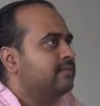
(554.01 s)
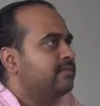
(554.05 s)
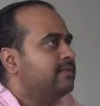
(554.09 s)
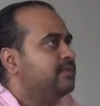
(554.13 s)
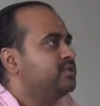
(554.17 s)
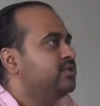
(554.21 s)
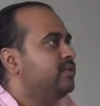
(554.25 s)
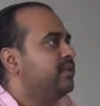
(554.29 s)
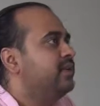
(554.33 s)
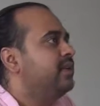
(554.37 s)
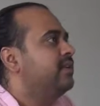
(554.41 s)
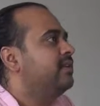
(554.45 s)

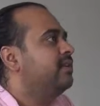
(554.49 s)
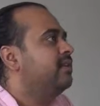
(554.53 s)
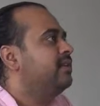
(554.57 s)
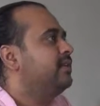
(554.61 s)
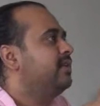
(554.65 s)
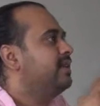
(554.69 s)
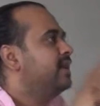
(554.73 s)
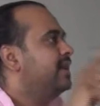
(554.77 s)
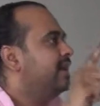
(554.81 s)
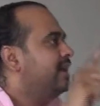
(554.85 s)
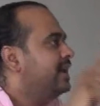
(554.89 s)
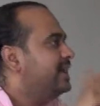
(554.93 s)
which will
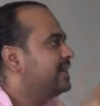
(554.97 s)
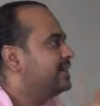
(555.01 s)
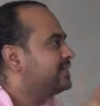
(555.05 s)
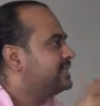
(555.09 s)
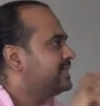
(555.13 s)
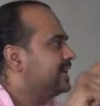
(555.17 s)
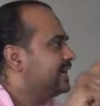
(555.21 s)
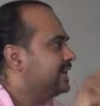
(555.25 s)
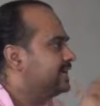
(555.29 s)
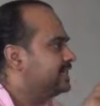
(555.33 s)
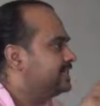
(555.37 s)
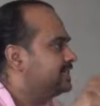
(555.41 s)

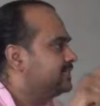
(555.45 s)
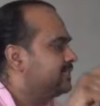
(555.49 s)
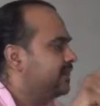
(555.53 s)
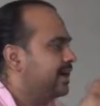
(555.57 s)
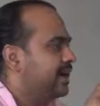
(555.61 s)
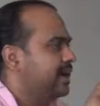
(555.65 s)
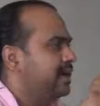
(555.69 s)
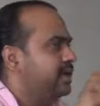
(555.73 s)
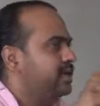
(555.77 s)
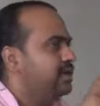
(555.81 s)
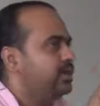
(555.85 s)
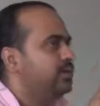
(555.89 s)
really
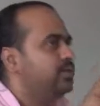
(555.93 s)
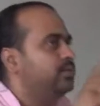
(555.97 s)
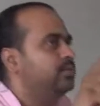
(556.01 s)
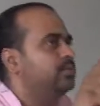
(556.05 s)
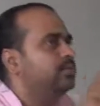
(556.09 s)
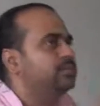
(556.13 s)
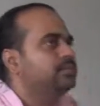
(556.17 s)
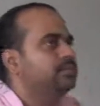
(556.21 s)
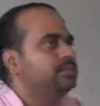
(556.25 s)
satisfy you.